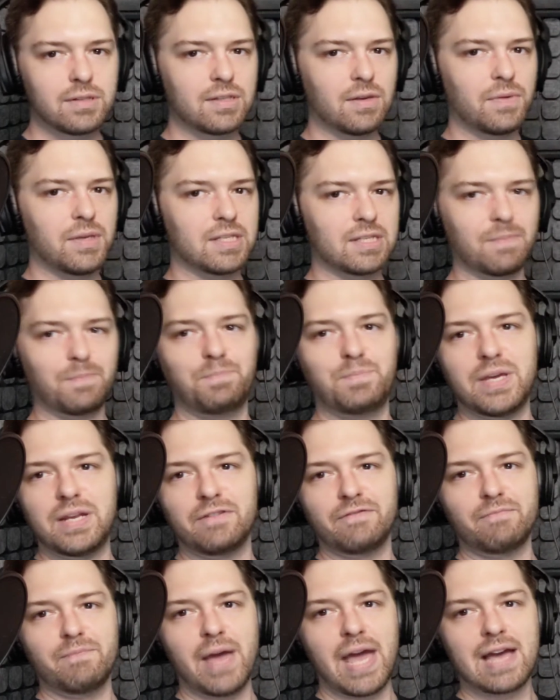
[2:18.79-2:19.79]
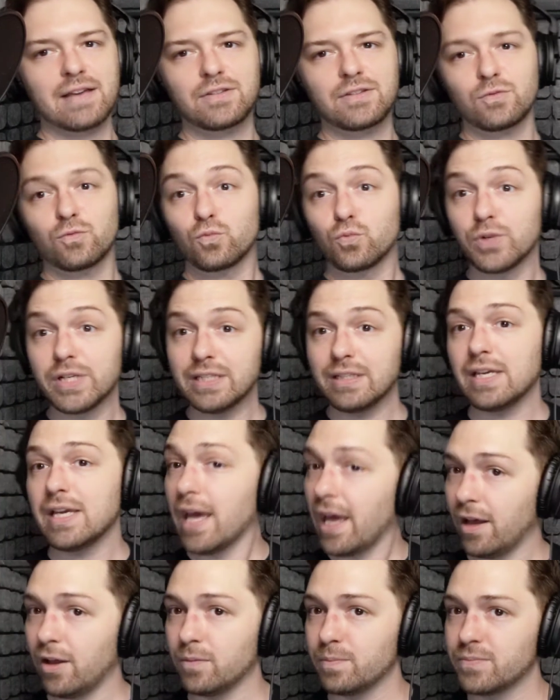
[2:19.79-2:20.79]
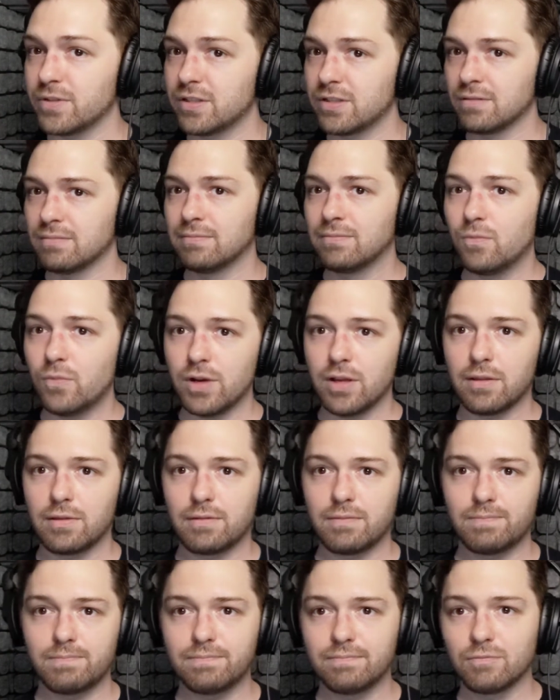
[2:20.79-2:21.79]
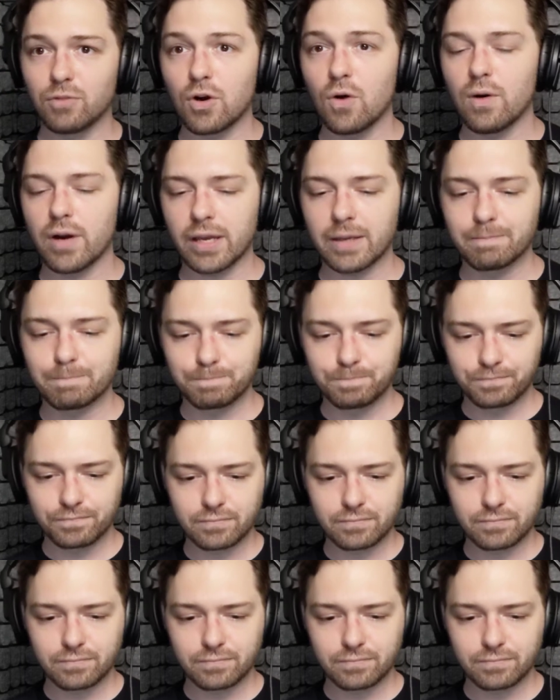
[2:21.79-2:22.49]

so this bit of mass really helps with recording.